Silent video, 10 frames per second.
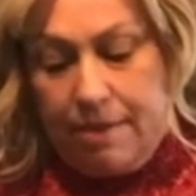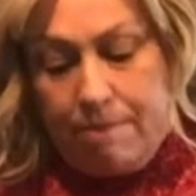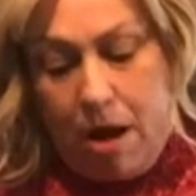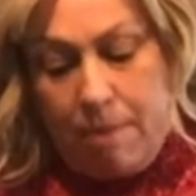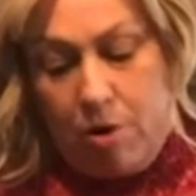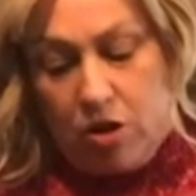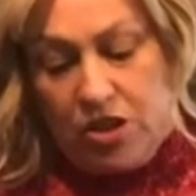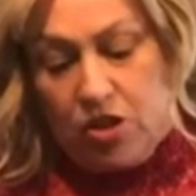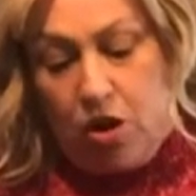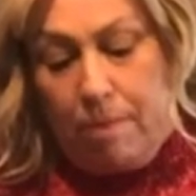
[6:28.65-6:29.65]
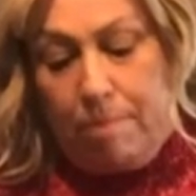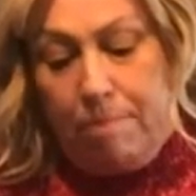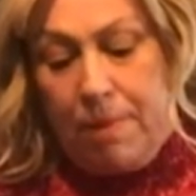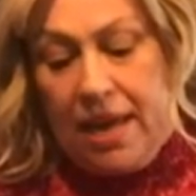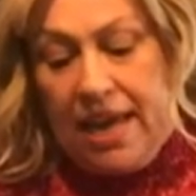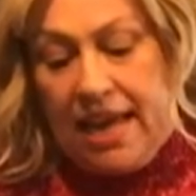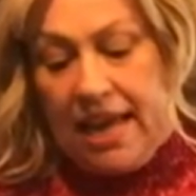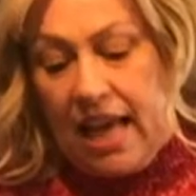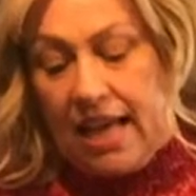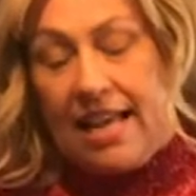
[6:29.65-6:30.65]
My box has got a
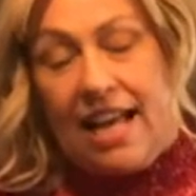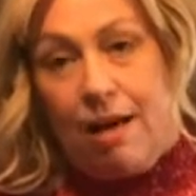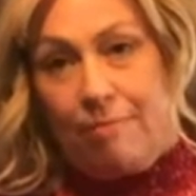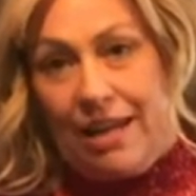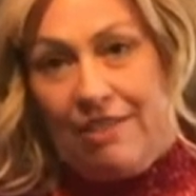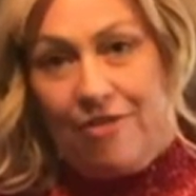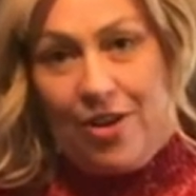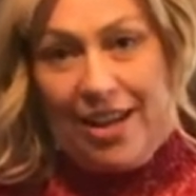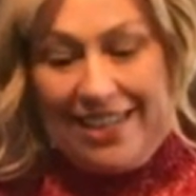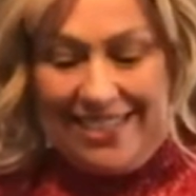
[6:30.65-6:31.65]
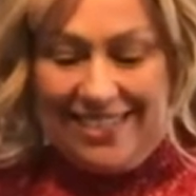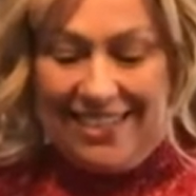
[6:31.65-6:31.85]
big gum leaf on it,